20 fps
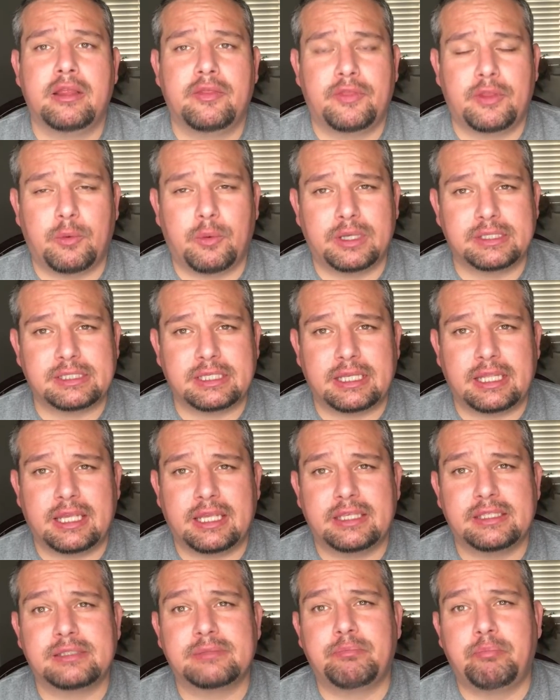that wasn't
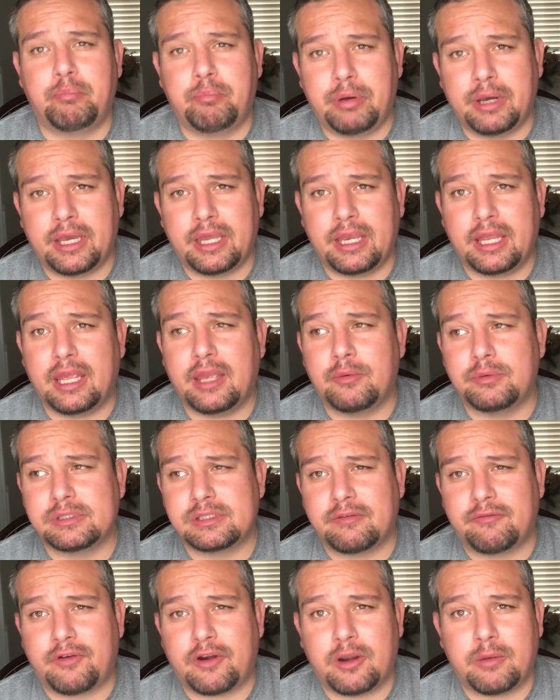his, but it was
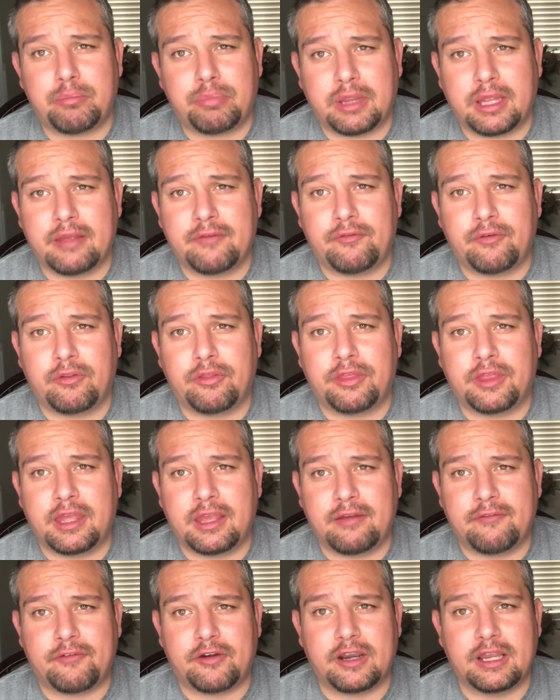a very playful
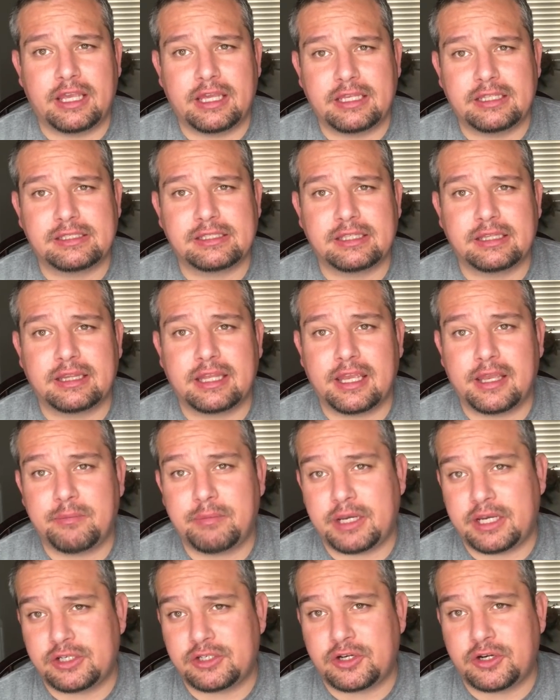thing, a very innocent thing,
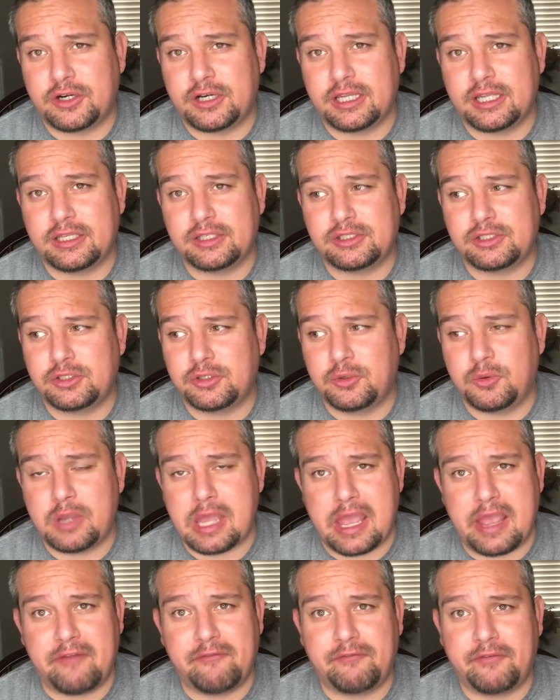but it turned into
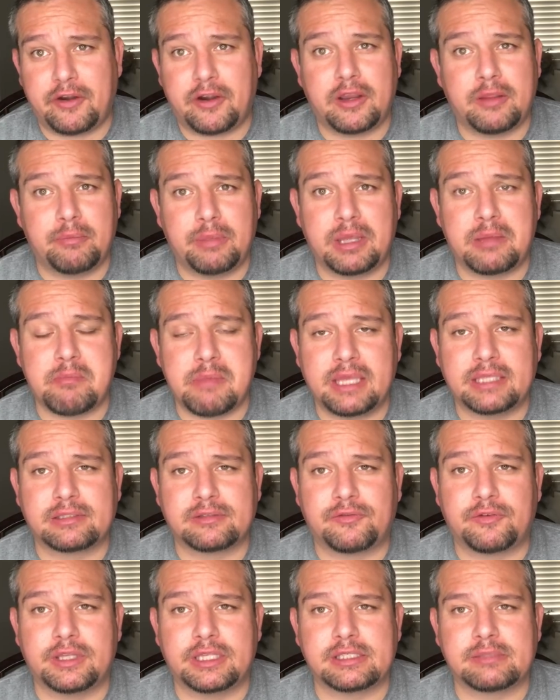a very big mess
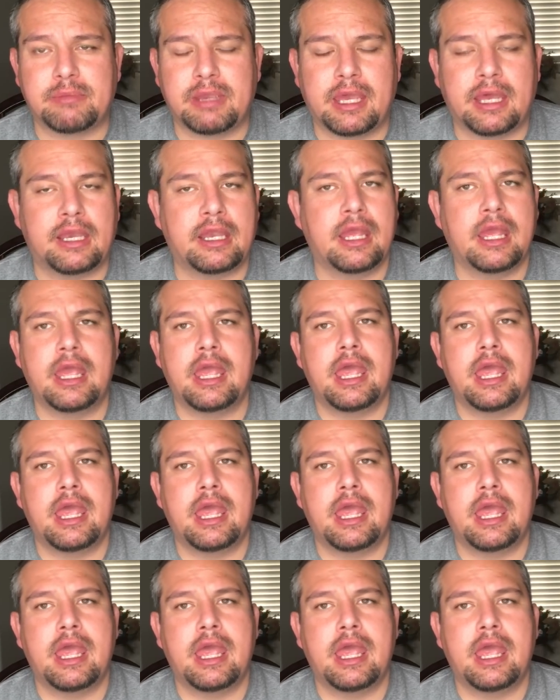for this man.